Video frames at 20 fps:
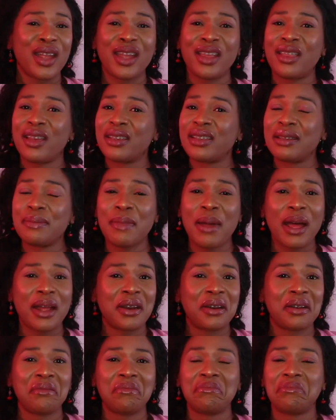It doesn't
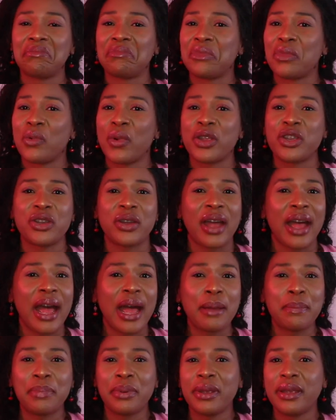matter when you're
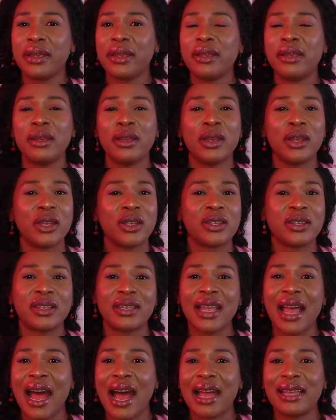happy,
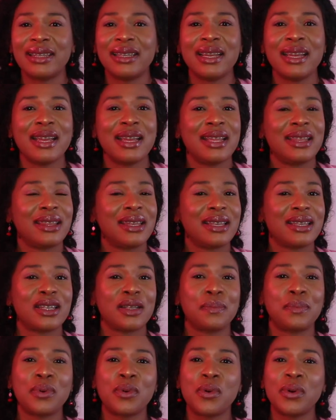sad,
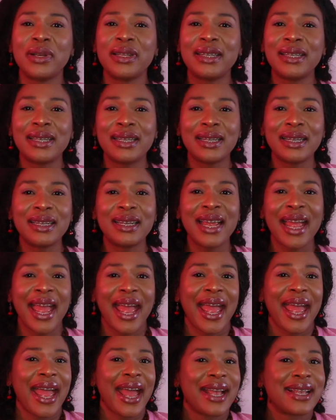disappointed,
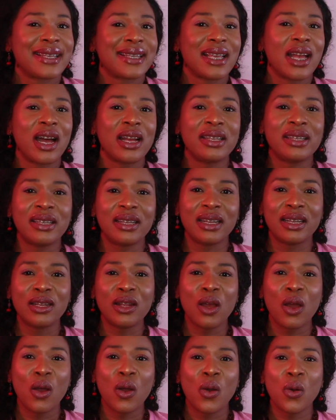
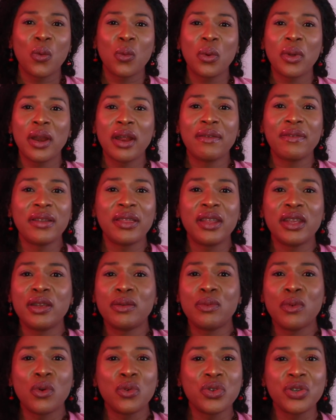excited, whatever the
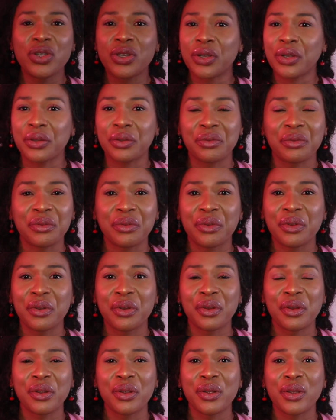emotion,
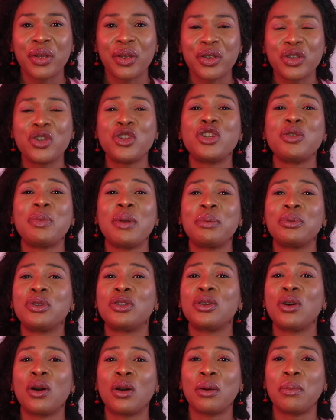you should be able to
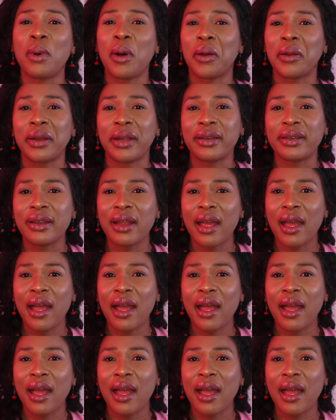talk about it.